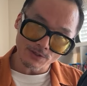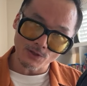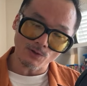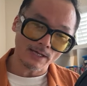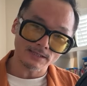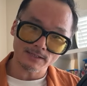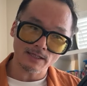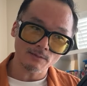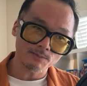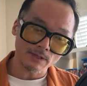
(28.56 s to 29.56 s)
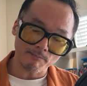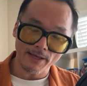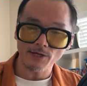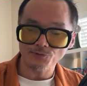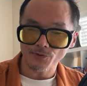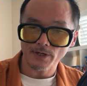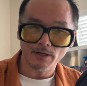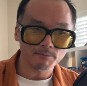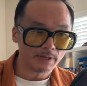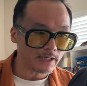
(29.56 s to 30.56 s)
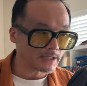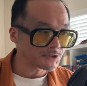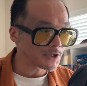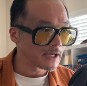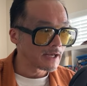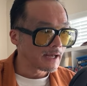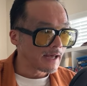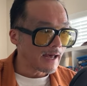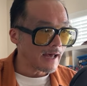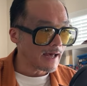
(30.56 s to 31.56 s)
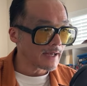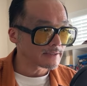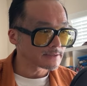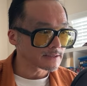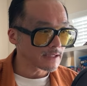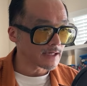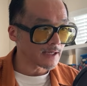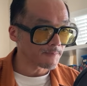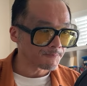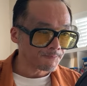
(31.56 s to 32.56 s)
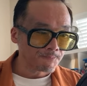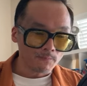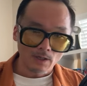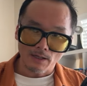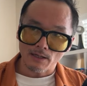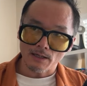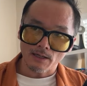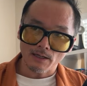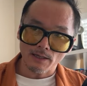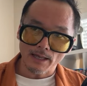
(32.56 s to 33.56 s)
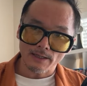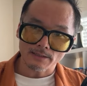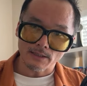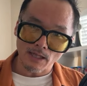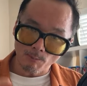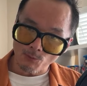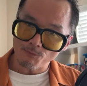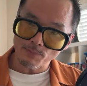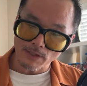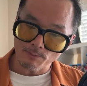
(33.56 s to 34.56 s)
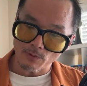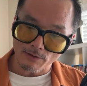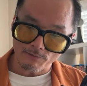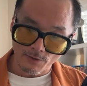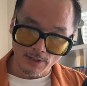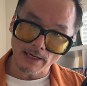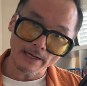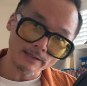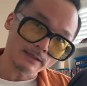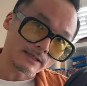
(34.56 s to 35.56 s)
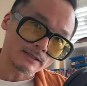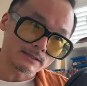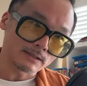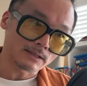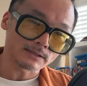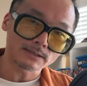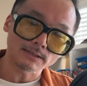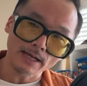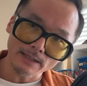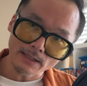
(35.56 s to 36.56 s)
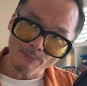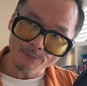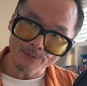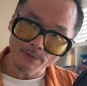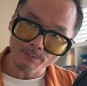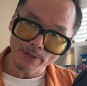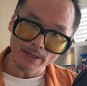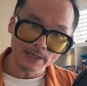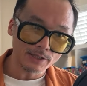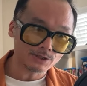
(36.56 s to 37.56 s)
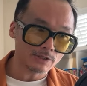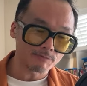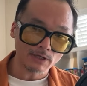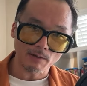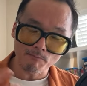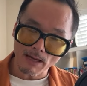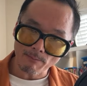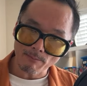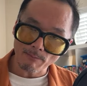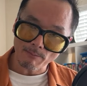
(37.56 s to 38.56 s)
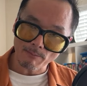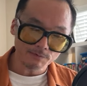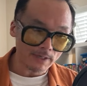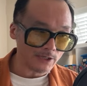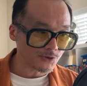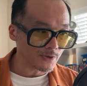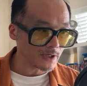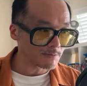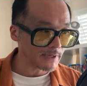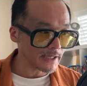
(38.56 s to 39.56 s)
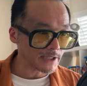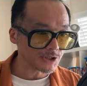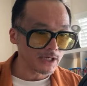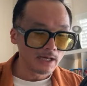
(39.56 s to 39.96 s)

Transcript: ago, I set up a Patreon page, and a number of people have very kindly signed up for the page, have become members of the Patreon page,